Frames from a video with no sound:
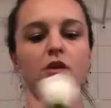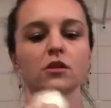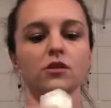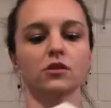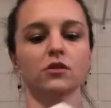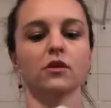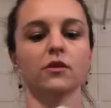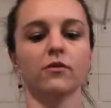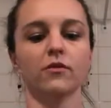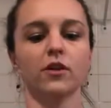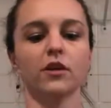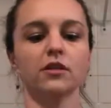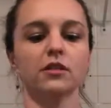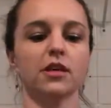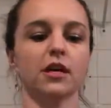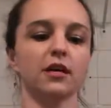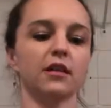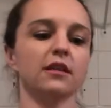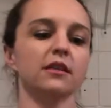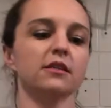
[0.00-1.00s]
So I'm going to
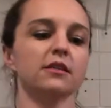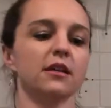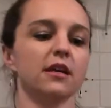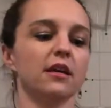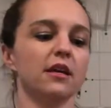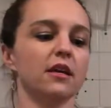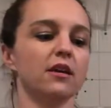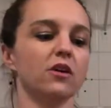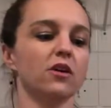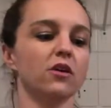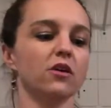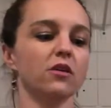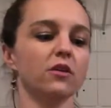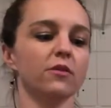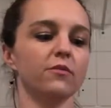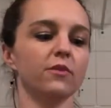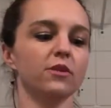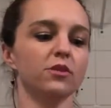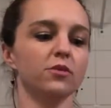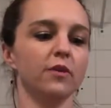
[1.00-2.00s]
tuck these in all
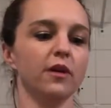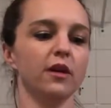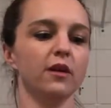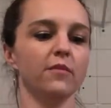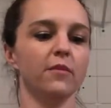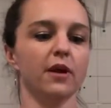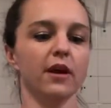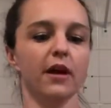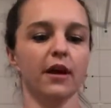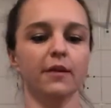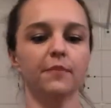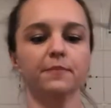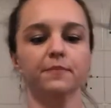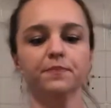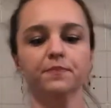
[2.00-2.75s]
in between my